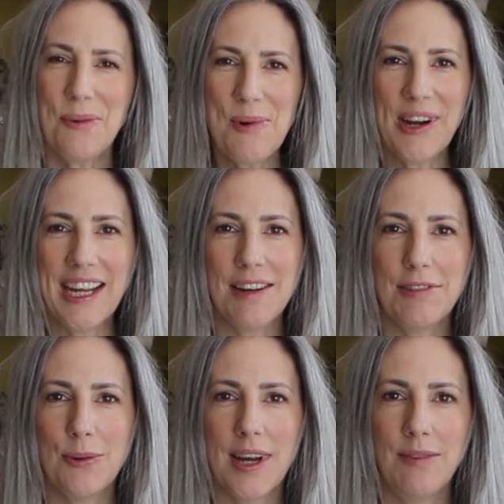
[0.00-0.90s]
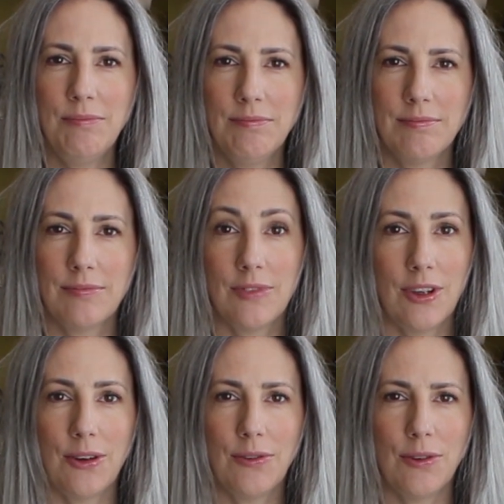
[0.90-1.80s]
Good morning, everyone.
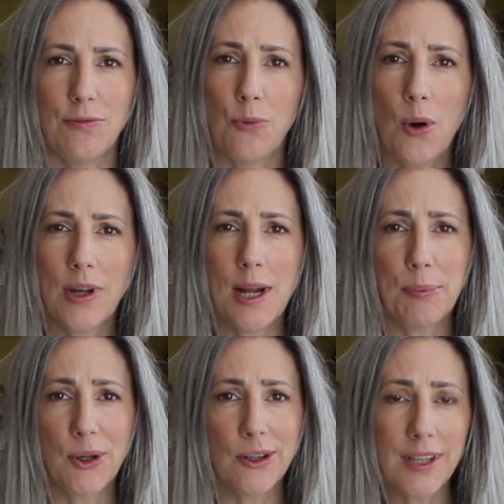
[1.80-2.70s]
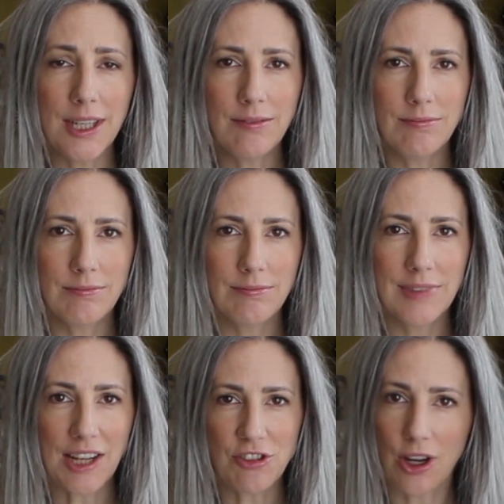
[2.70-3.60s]
So you've woken up early,
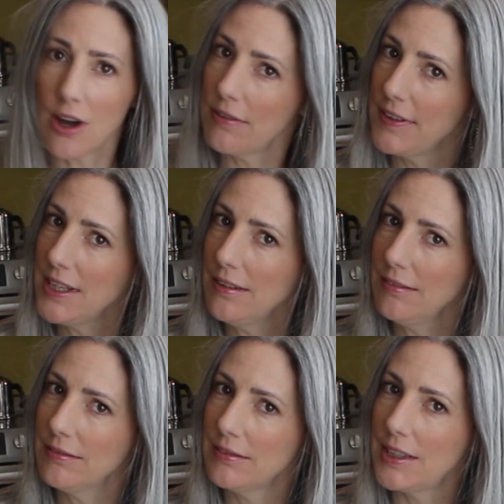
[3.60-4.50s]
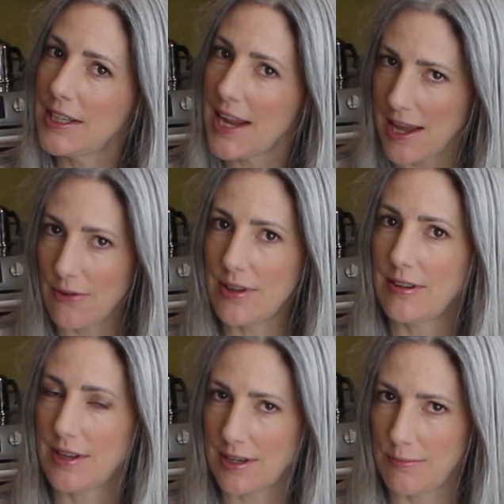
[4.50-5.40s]
got your coffee in, and now
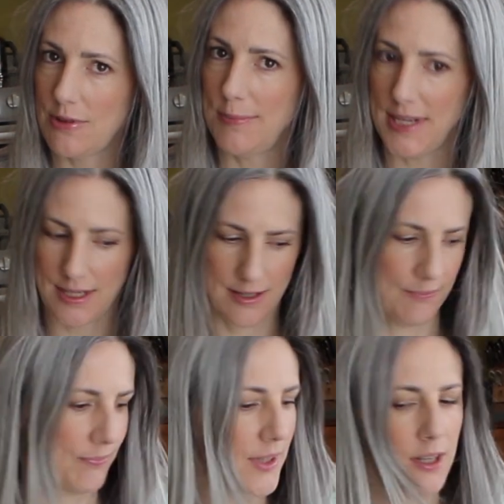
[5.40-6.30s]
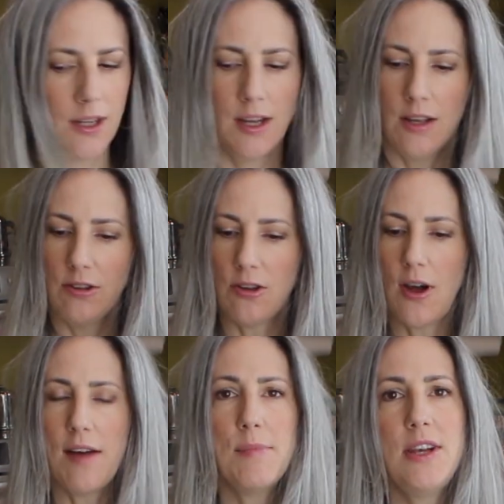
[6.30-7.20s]
it's time to bake. So
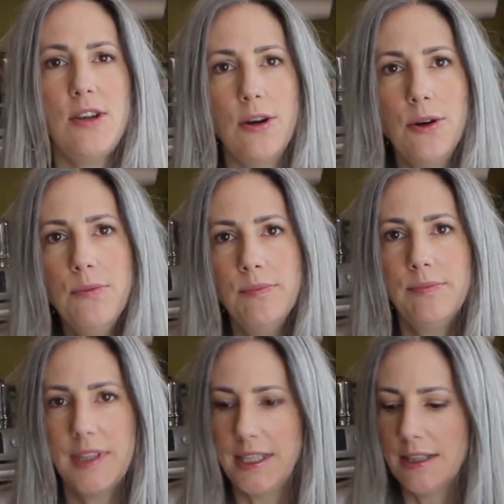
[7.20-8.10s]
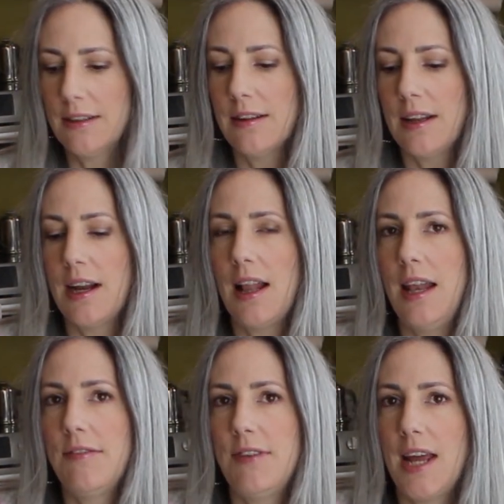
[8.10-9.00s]
I have my dough here that I
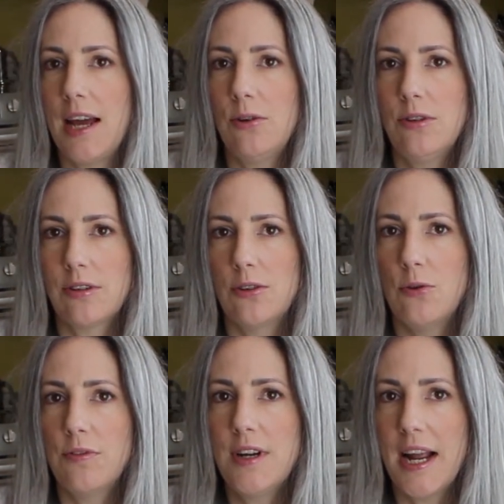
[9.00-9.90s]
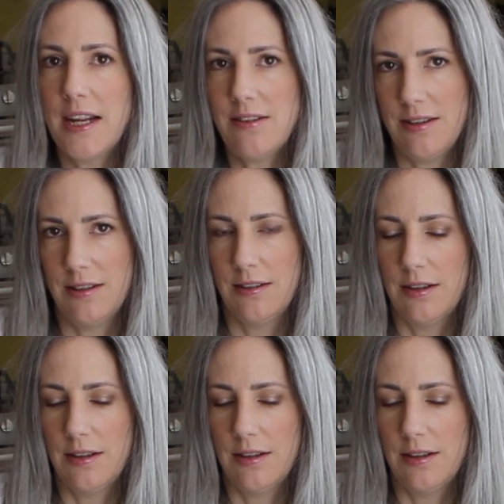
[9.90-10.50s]
left out overnight.